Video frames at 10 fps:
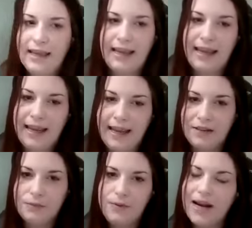
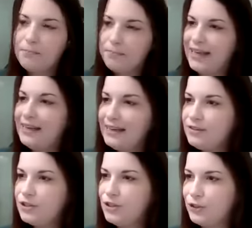And we are
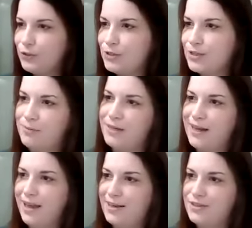planning to use
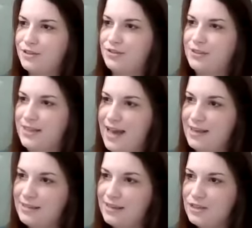Kubernetes to do
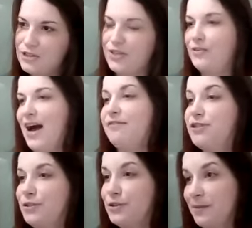that, so I don't
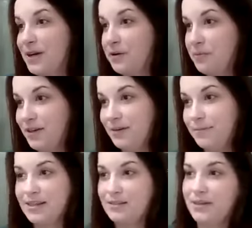have to use my computer
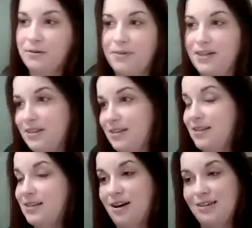because my computer
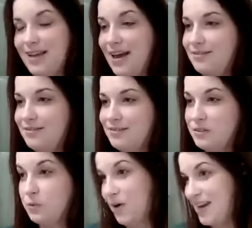is not that
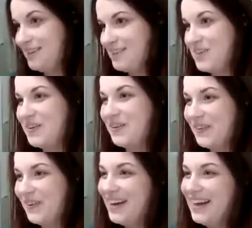great.
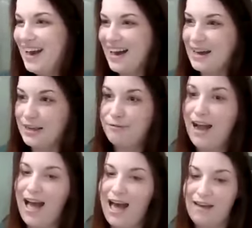So
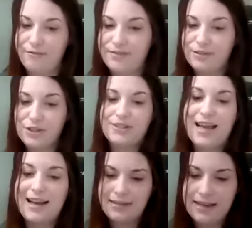
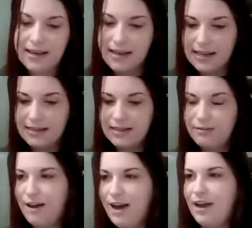the idea is
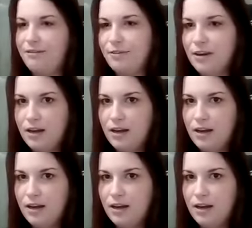if I have